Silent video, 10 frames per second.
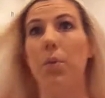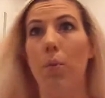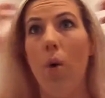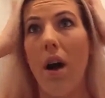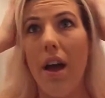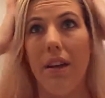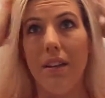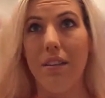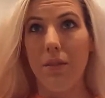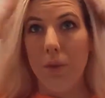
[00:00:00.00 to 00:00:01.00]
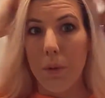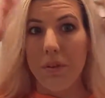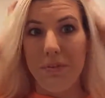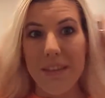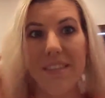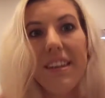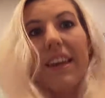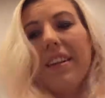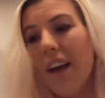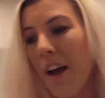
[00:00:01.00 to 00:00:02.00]
what will be
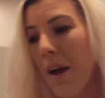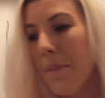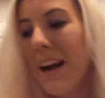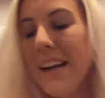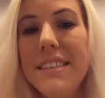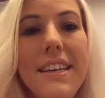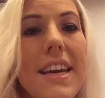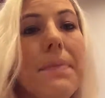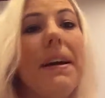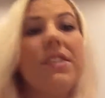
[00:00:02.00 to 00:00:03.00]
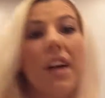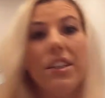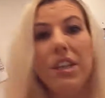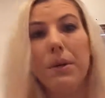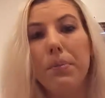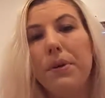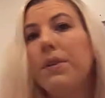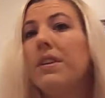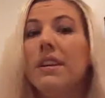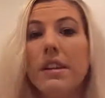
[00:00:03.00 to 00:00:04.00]
seen. I take my dry
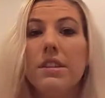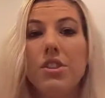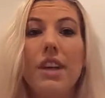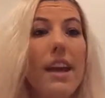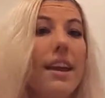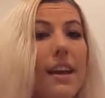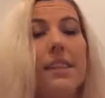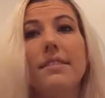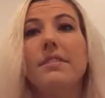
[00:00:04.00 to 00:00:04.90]
shampoo, shake it,